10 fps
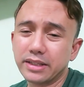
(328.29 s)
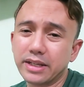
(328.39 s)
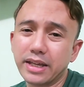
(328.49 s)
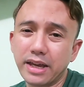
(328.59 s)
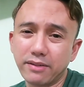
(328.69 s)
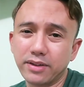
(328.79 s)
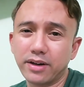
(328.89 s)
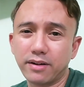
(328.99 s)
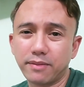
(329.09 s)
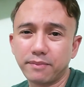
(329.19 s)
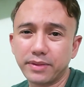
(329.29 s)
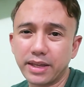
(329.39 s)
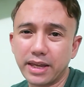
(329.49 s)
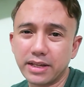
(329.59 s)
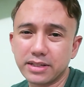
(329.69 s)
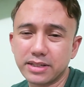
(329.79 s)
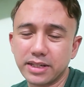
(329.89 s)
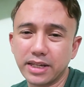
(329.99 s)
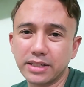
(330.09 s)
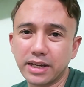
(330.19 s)
that I had there as
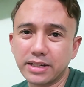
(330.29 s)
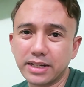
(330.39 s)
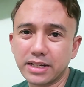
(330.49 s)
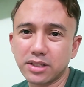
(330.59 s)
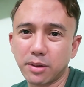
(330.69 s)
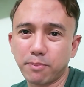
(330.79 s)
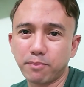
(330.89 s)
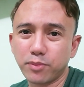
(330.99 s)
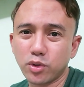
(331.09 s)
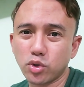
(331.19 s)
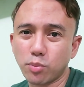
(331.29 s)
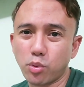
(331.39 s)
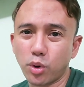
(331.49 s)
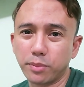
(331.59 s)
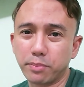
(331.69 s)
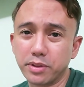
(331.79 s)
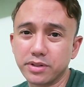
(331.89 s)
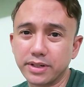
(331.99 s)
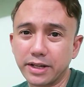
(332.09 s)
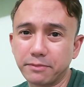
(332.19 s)
the desktop support
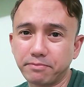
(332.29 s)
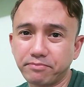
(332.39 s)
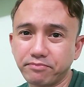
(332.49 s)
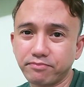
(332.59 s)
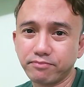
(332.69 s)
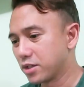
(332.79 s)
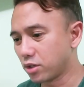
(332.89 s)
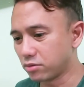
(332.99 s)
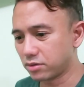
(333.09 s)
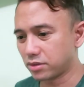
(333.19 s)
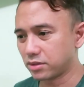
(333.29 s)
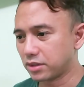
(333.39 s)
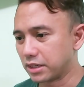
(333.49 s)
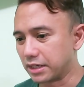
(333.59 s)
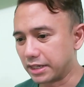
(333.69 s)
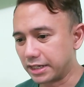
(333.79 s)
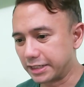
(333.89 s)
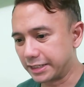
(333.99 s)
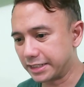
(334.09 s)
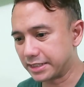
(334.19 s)
personnel. So
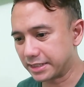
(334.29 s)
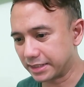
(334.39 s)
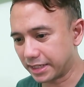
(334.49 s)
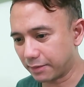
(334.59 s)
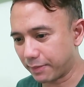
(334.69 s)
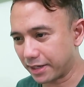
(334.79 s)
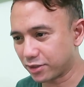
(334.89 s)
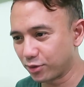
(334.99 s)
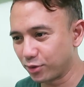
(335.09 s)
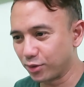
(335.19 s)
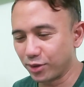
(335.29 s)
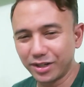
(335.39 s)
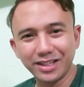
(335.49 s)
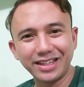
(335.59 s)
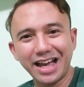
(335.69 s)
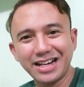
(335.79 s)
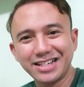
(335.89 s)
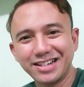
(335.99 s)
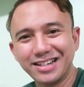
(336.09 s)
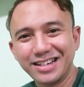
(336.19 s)
let's get back to the
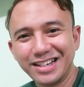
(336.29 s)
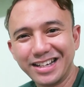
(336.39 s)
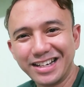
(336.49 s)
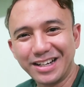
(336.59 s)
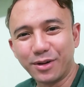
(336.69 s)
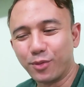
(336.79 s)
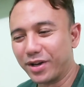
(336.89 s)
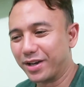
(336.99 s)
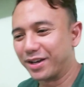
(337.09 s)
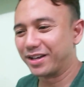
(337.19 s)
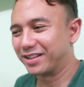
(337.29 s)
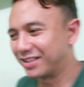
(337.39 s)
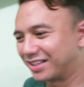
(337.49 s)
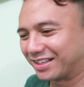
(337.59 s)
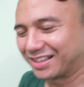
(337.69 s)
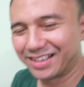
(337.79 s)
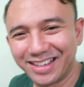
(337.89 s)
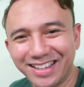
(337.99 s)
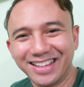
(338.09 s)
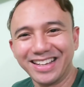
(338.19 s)
action with
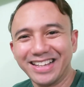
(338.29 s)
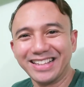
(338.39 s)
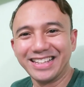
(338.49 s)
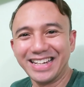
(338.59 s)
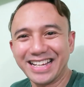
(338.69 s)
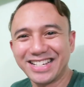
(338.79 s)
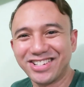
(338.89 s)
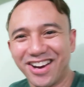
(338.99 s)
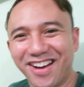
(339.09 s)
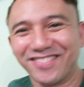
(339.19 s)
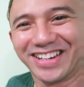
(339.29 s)
the next job